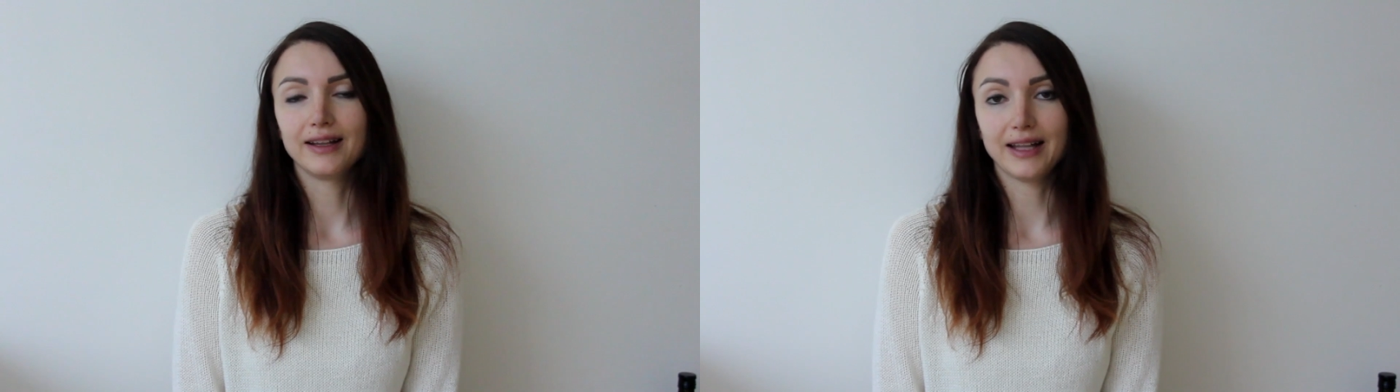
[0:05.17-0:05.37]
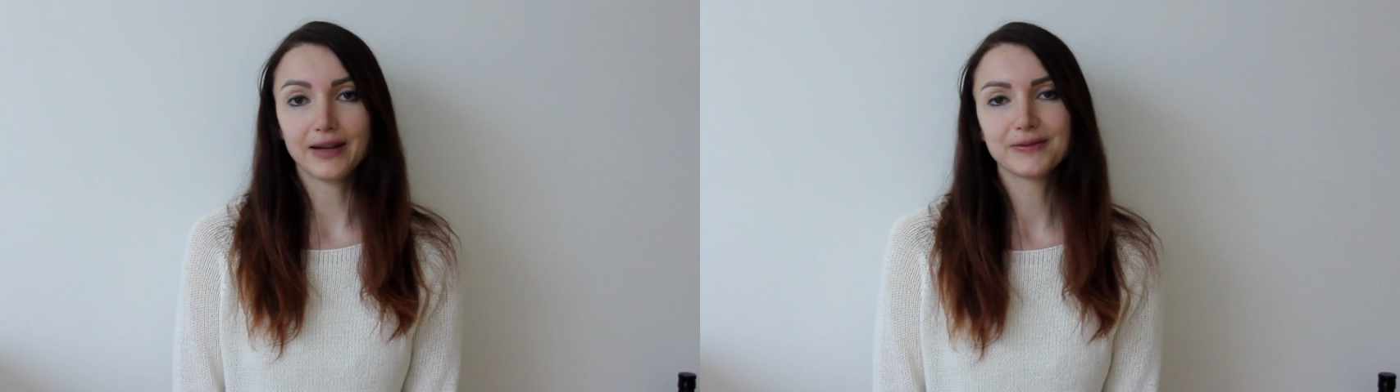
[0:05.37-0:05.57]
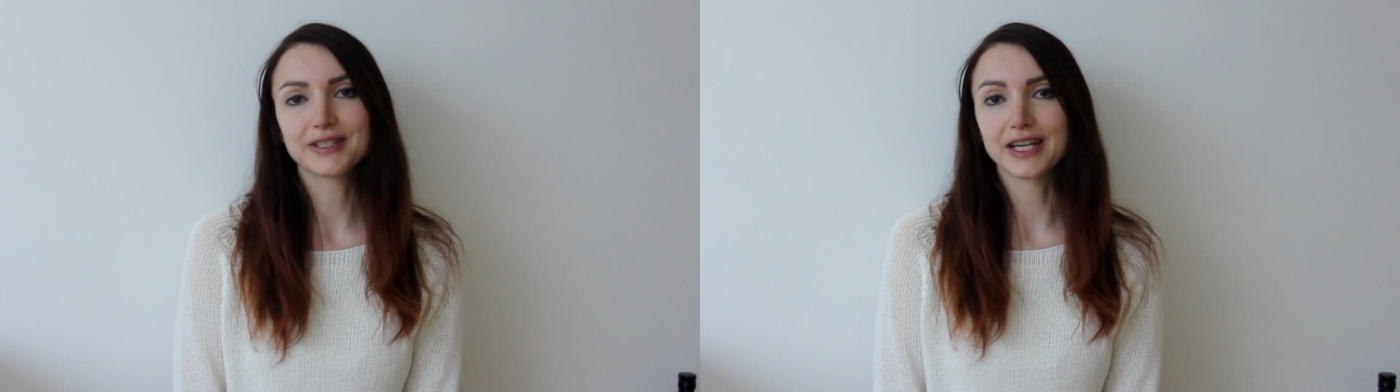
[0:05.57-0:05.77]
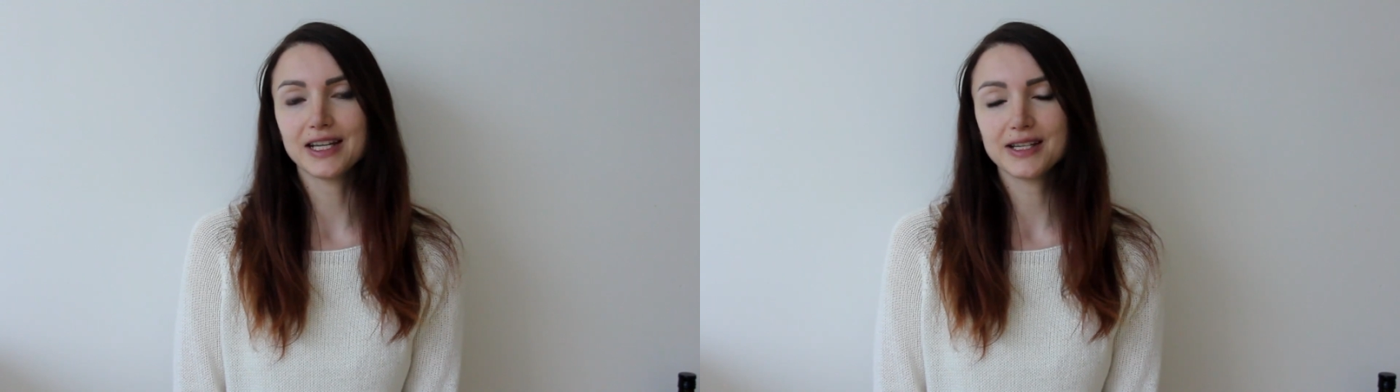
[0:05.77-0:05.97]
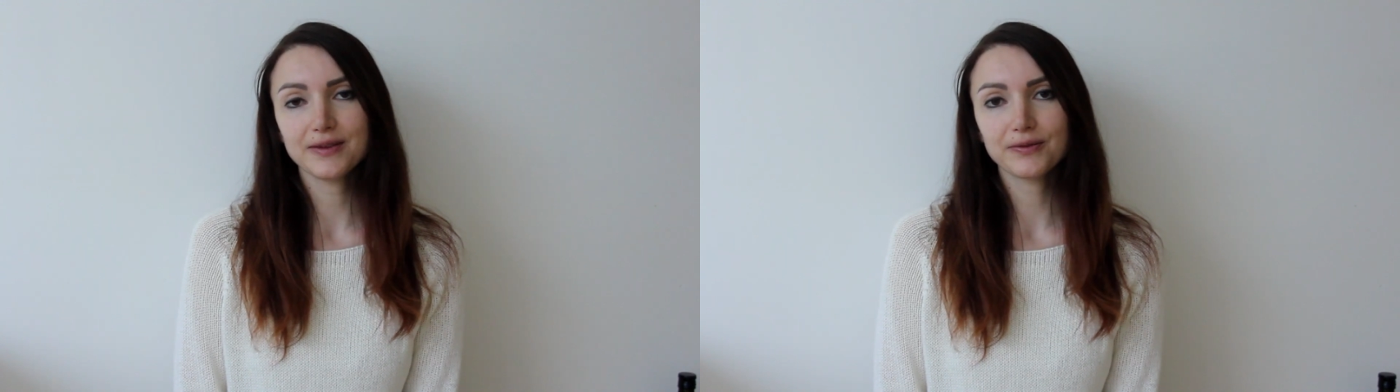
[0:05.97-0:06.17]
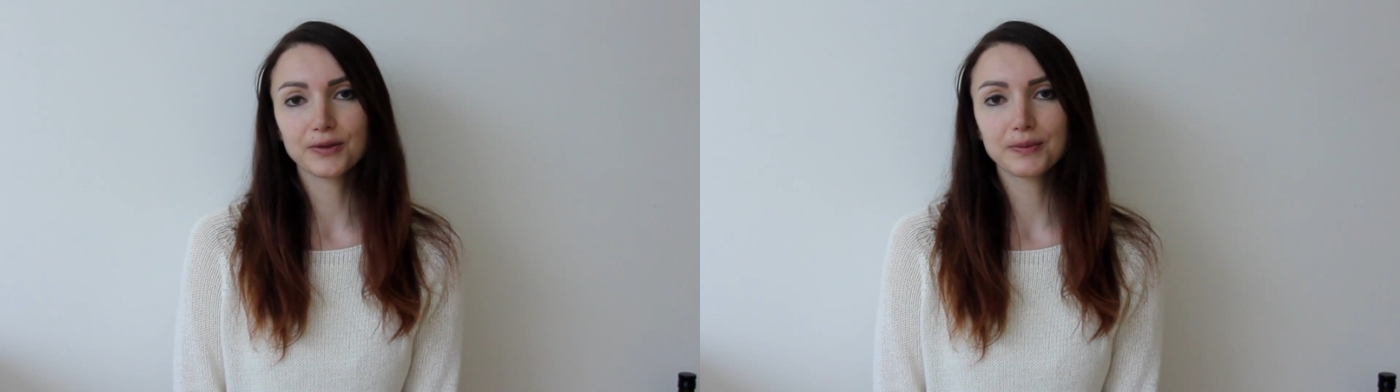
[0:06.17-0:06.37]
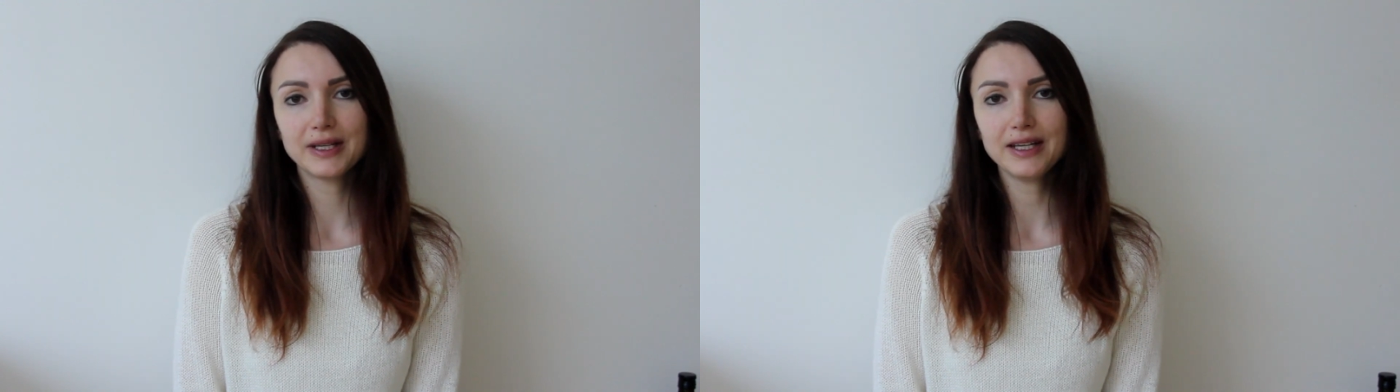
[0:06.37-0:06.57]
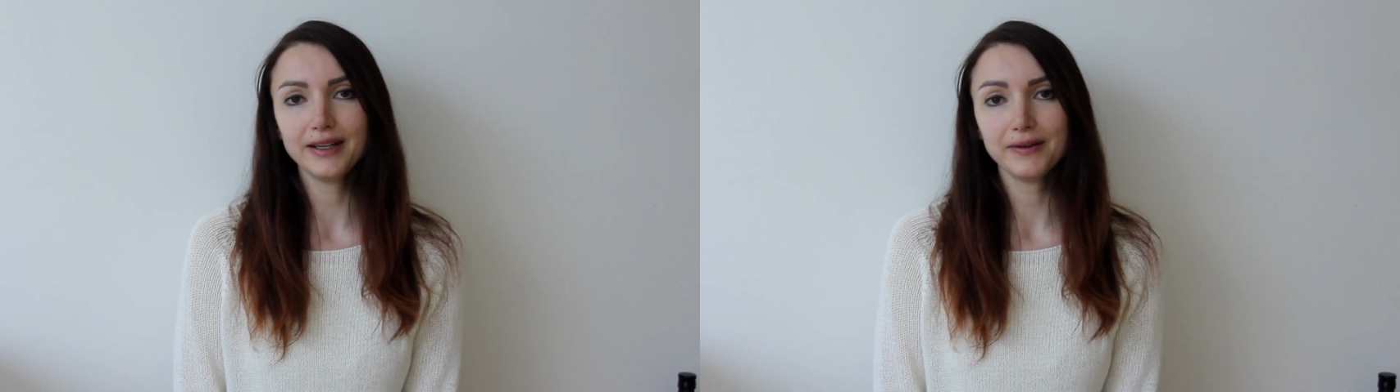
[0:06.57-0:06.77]
life-changing for
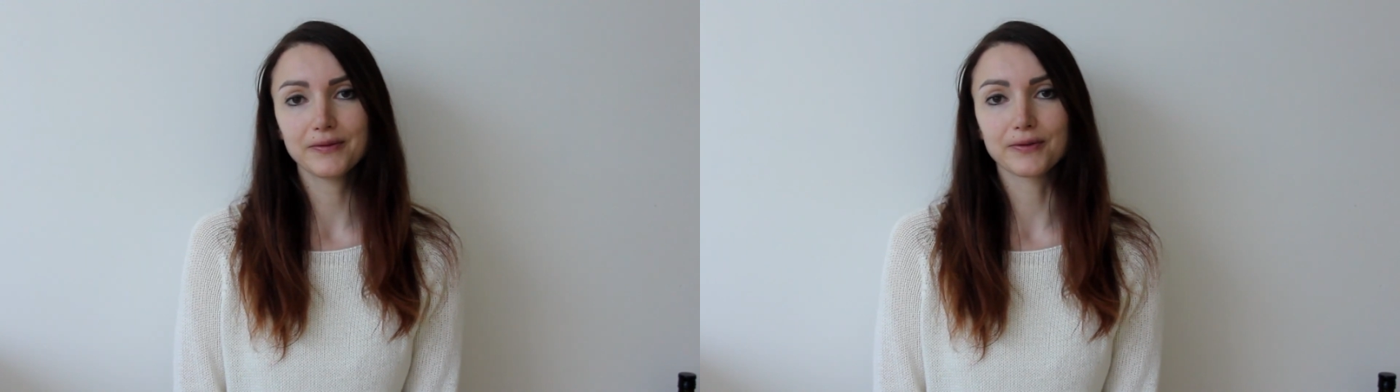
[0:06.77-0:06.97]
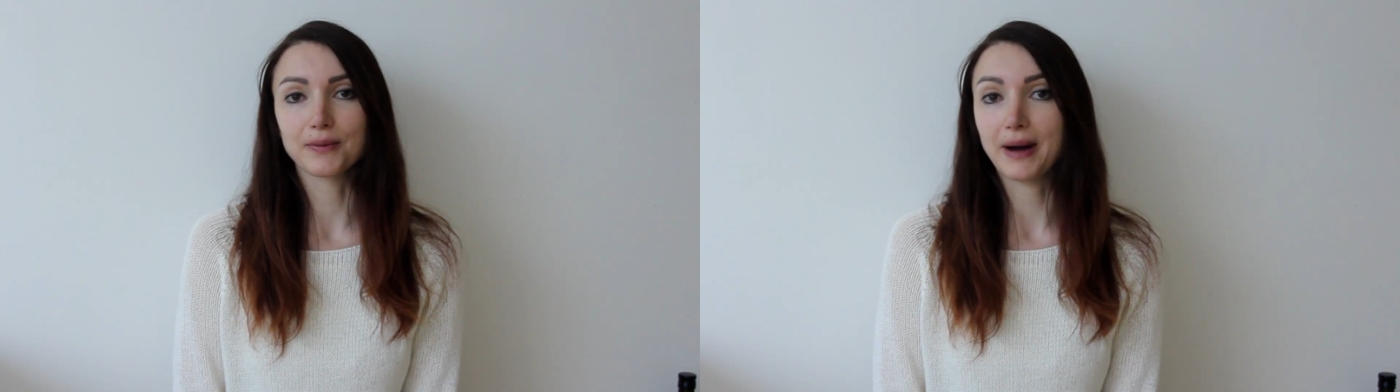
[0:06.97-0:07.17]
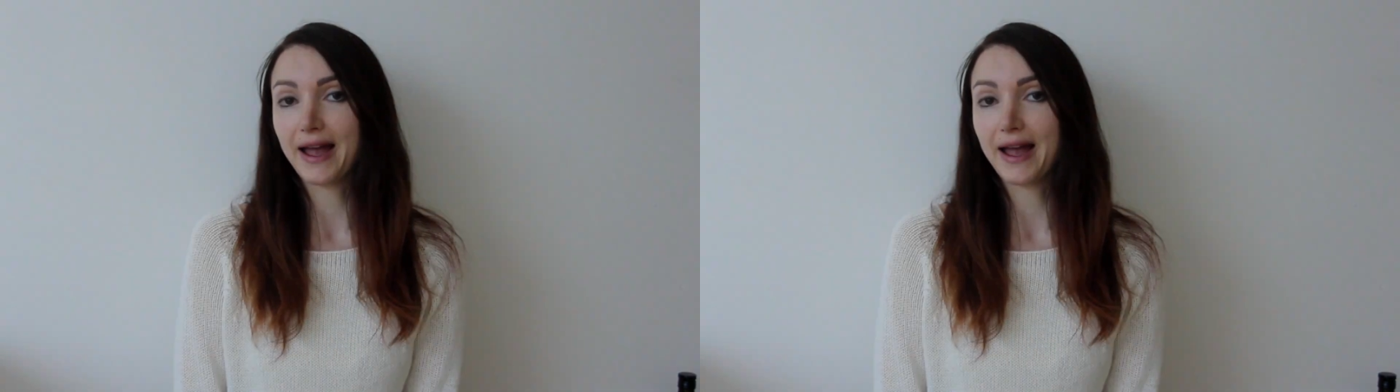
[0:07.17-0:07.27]
me, for my